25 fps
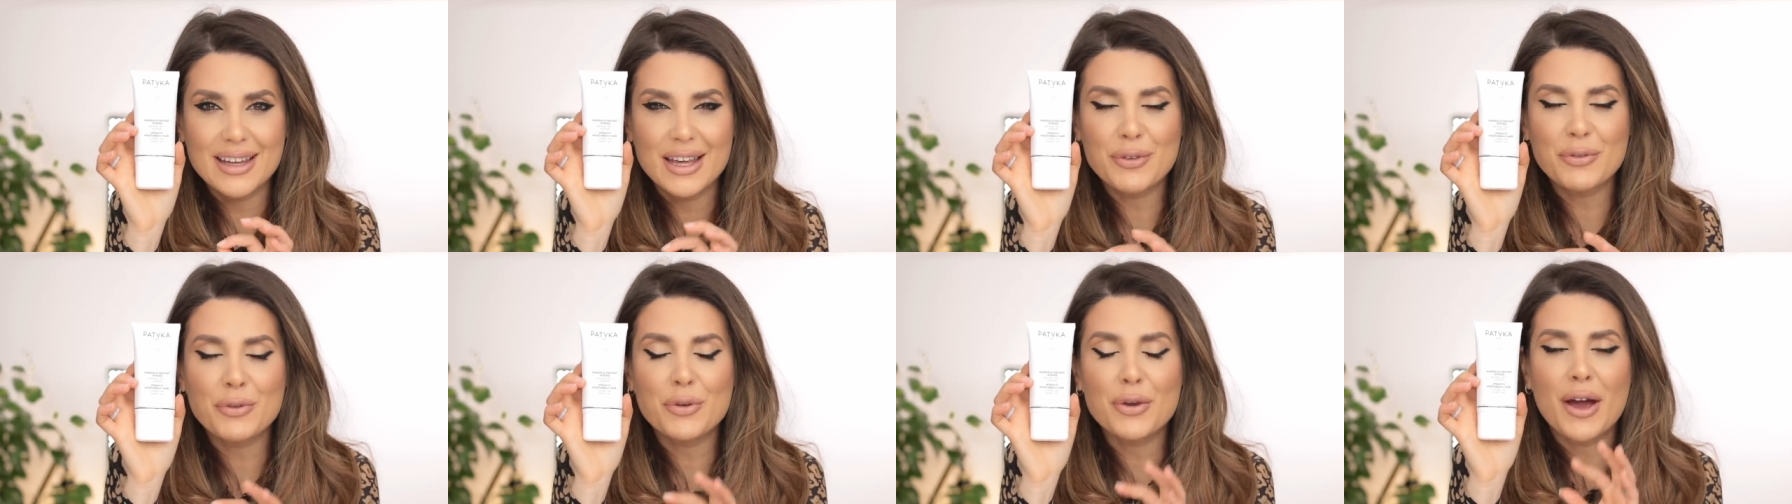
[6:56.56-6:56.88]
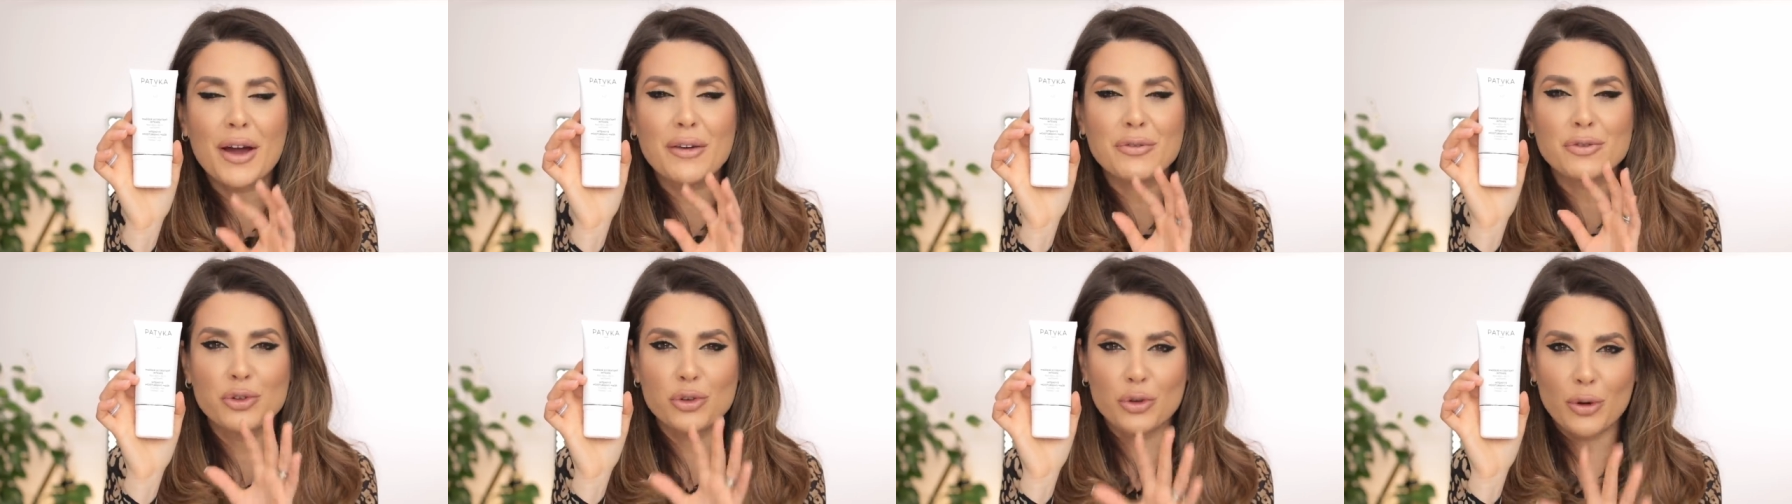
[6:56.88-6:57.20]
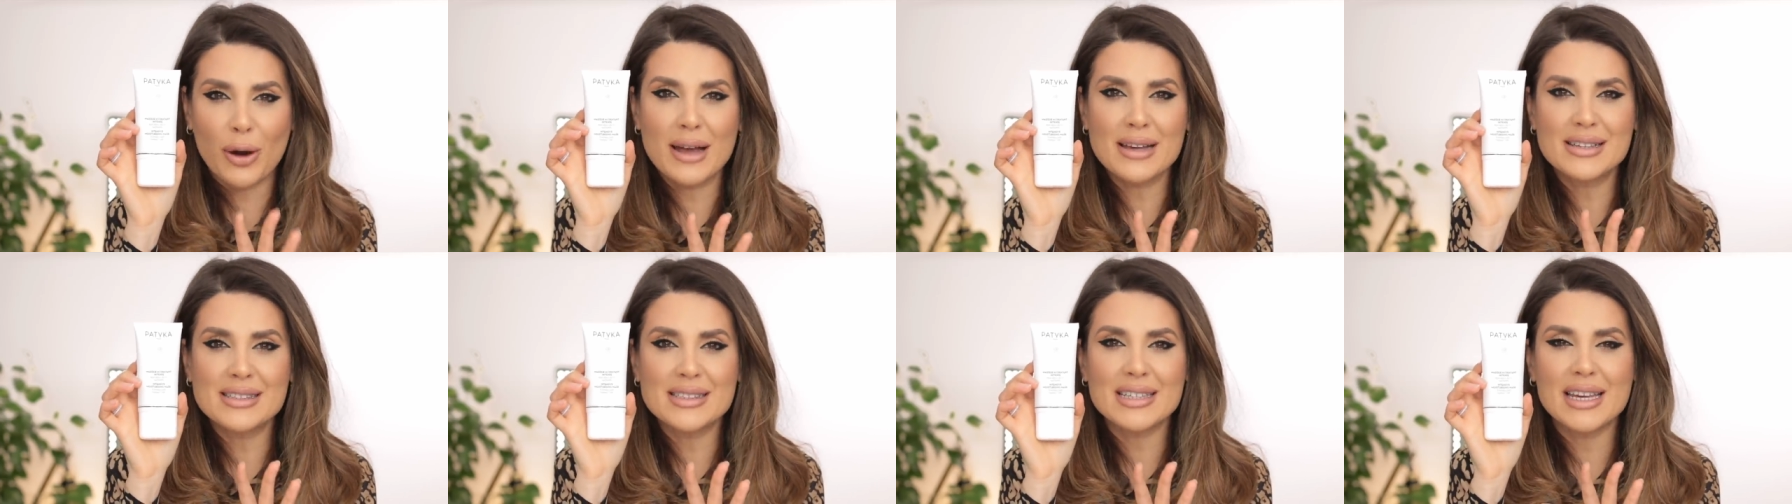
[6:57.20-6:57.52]
If you have
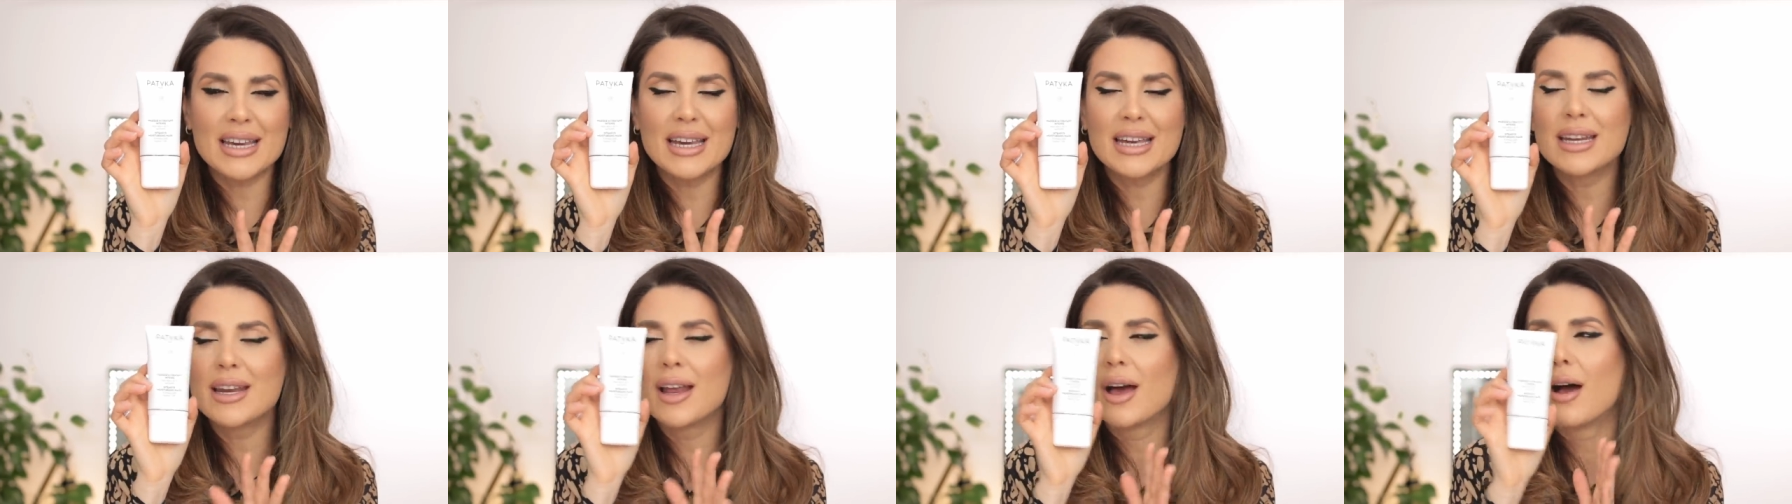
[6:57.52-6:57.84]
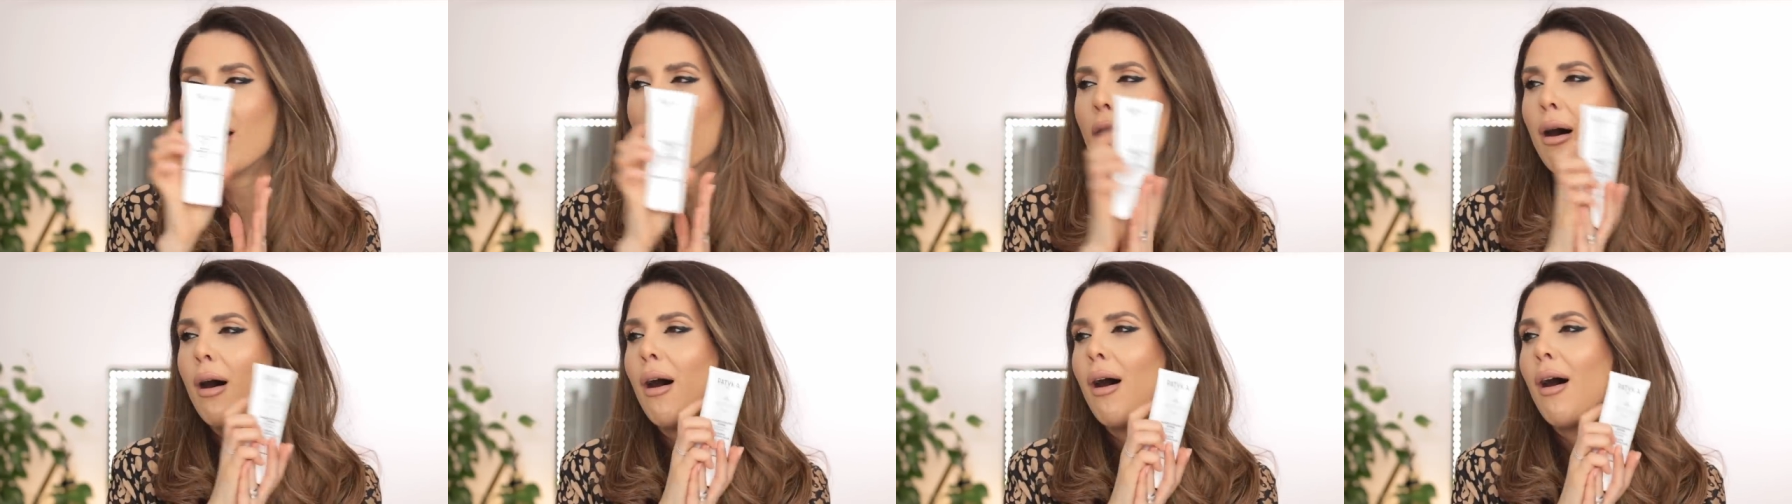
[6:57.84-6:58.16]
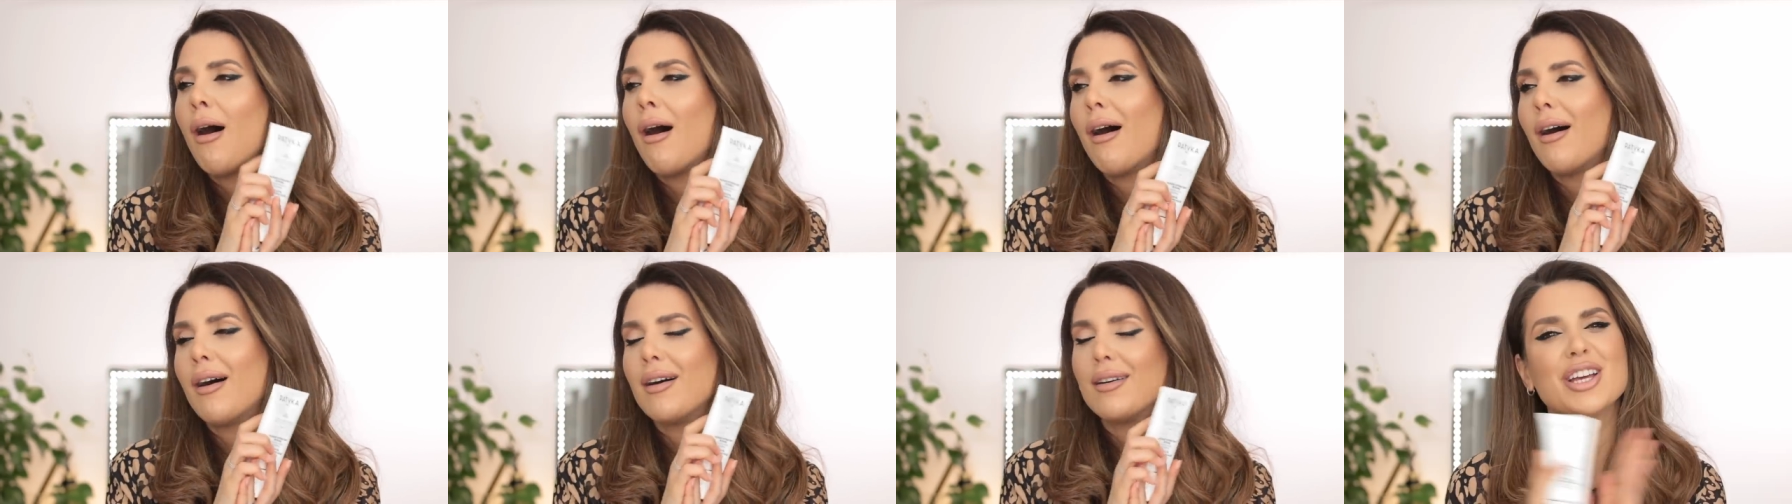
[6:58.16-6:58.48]
dry skin,
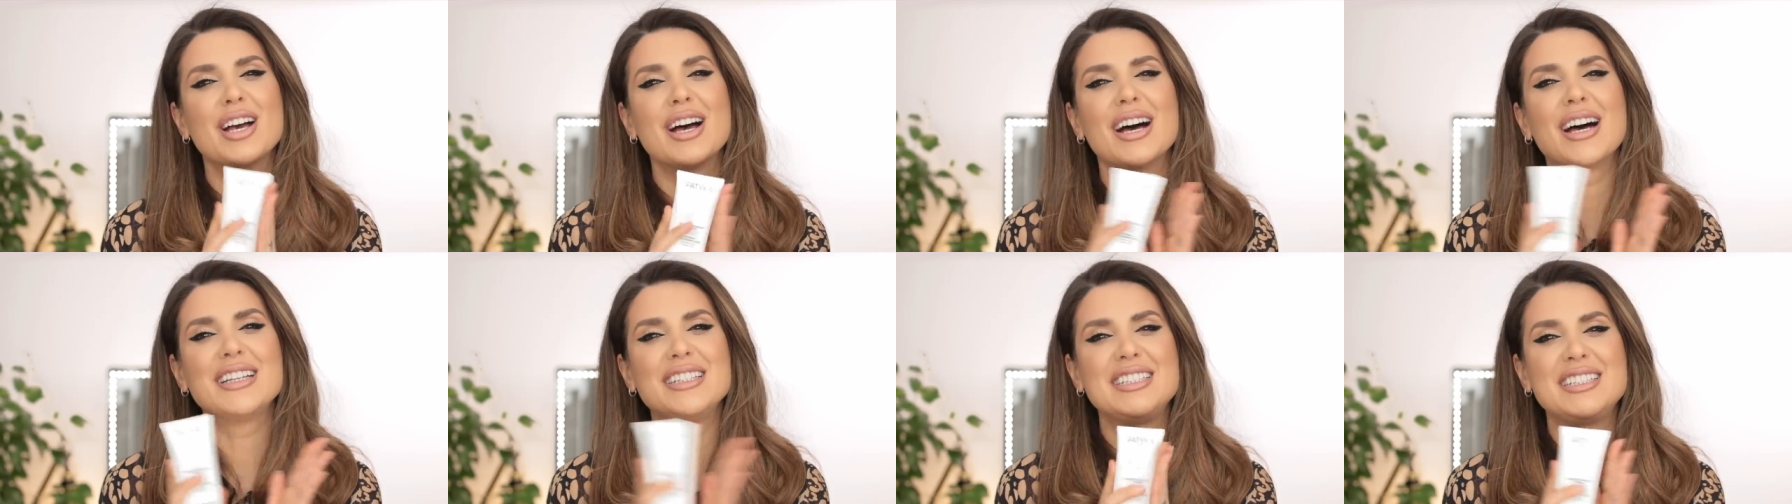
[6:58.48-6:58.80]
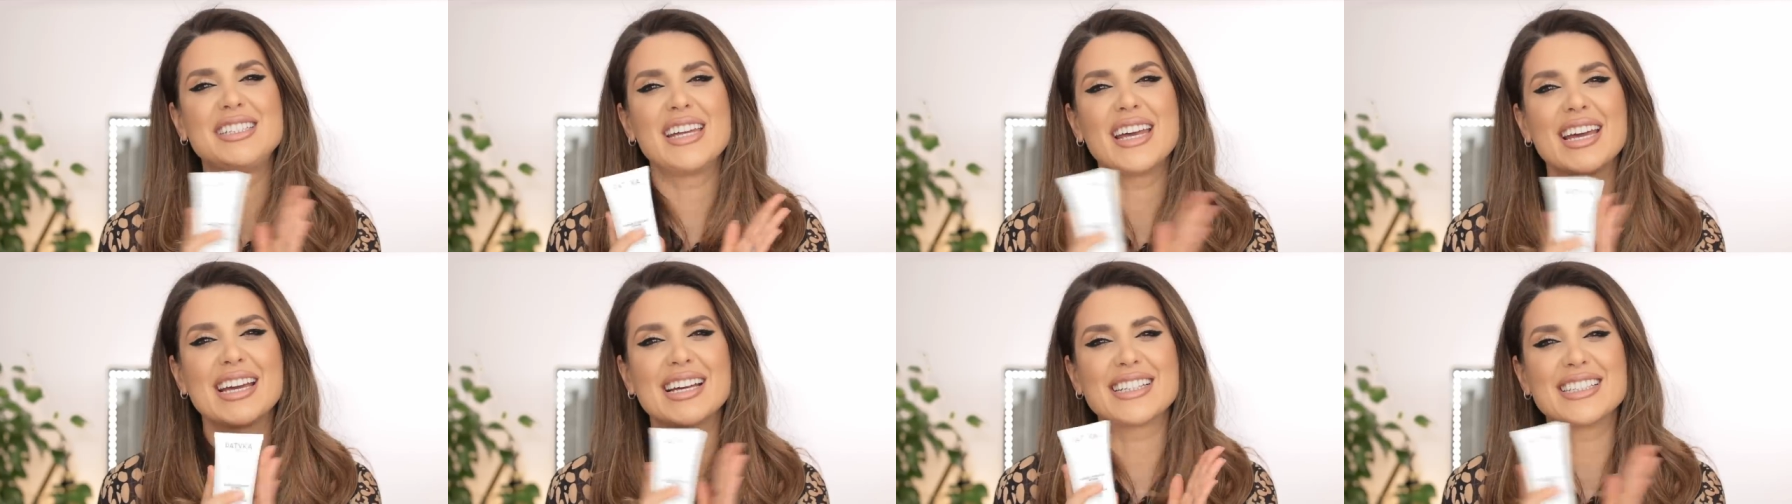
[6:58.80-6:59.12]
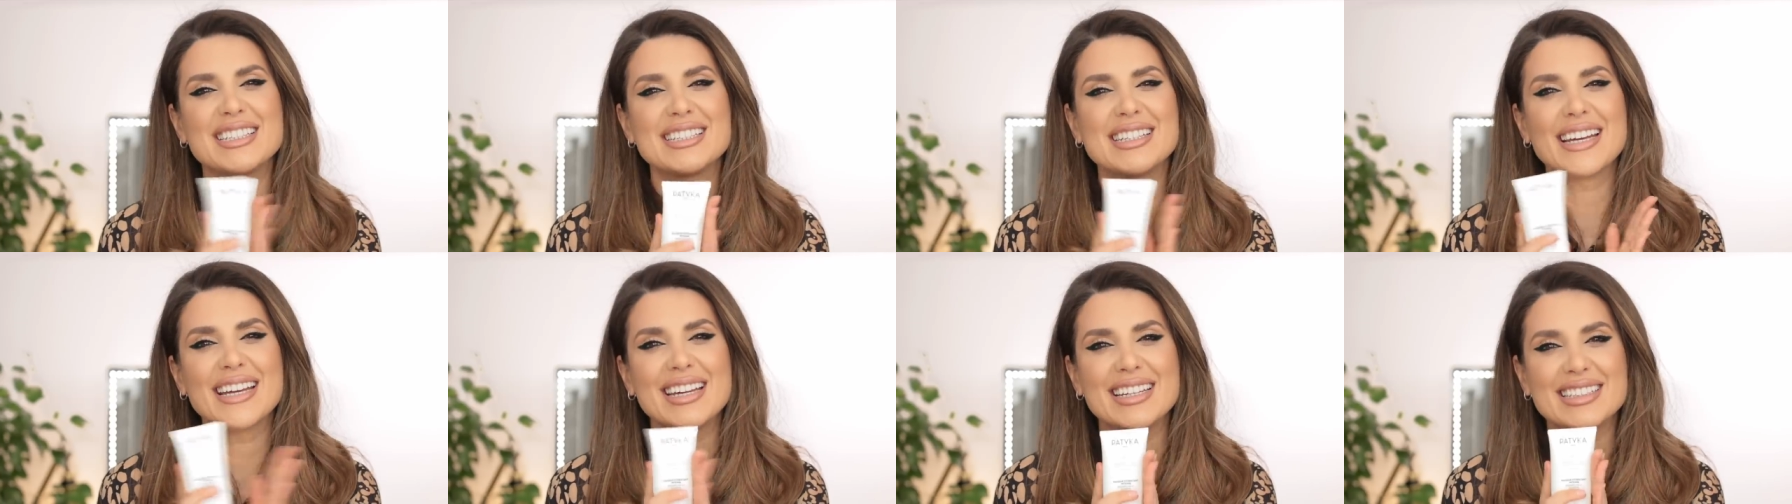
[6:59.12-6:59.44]
oh,
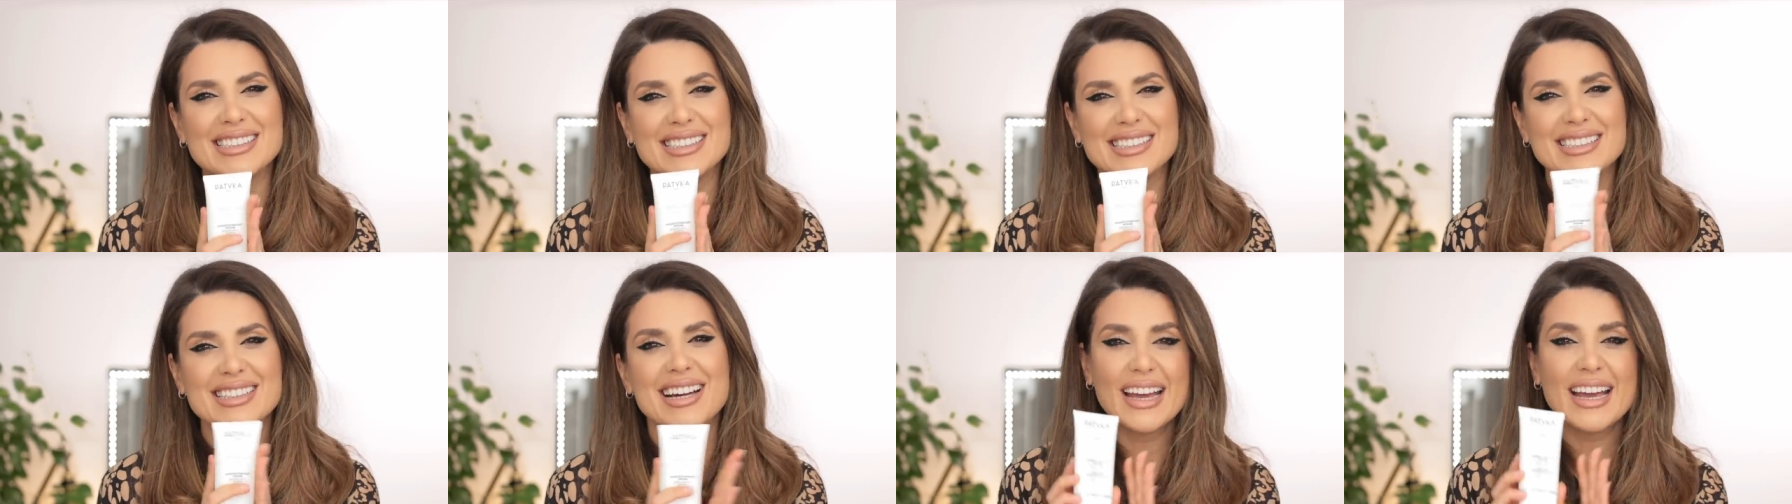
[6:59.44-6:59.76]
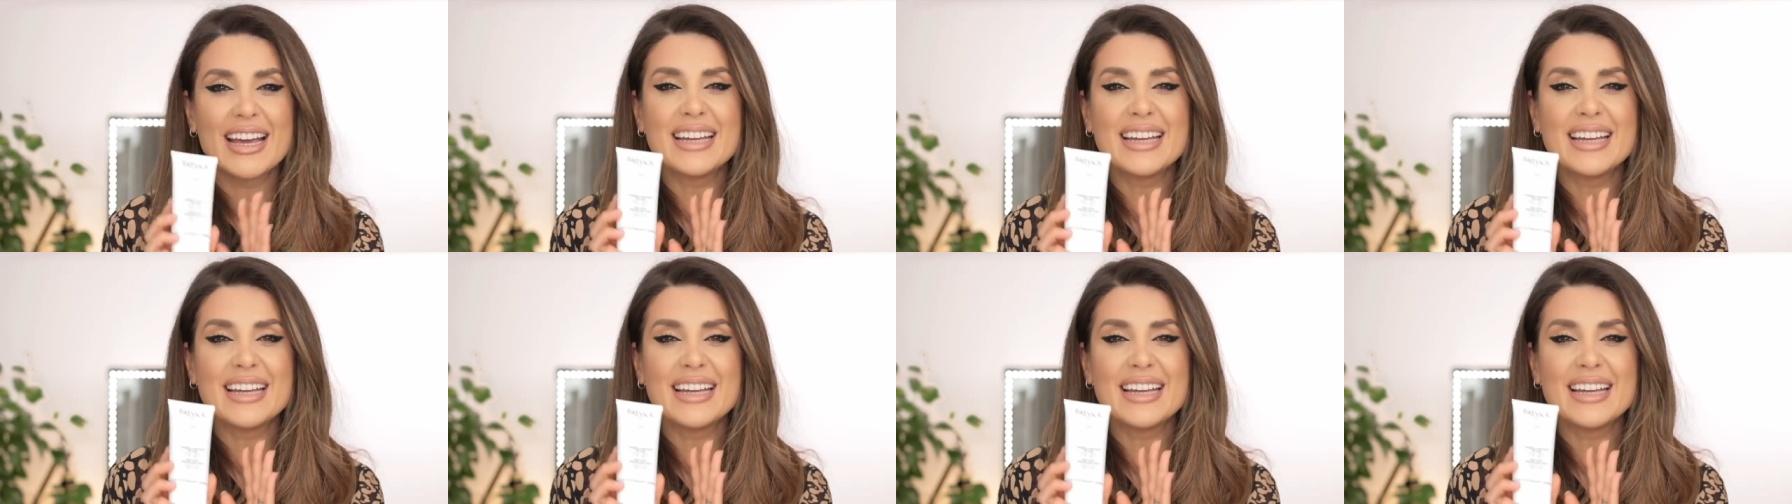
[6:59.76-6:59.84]
addicted.